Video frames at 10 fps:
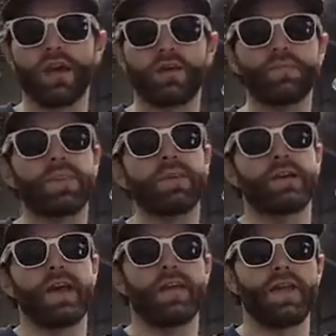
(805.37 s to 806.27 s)
You've got the
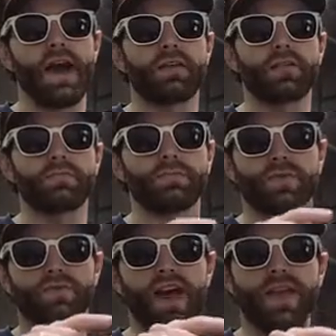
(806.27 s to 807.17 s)
heat there,
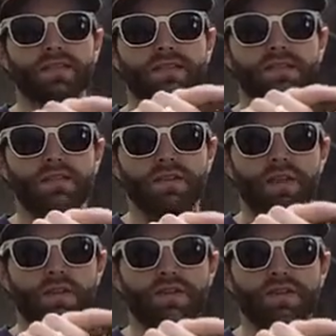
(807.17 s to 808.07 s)
and that
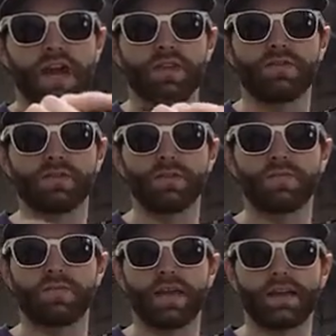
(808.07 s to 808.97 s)
prevents
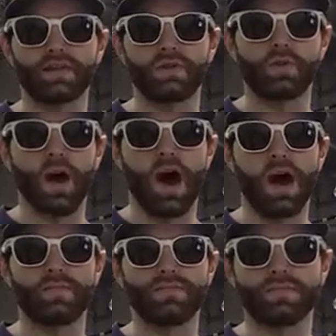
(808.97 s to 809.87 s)
the other side of your
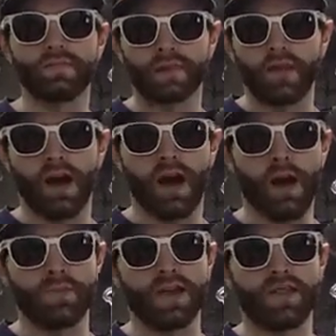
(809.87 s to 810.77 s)
loop from getting too
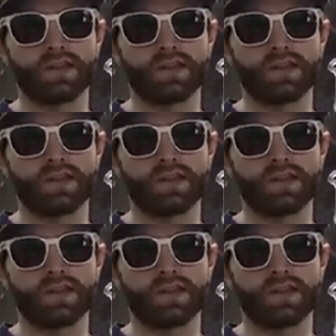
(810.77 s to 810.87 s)
hot.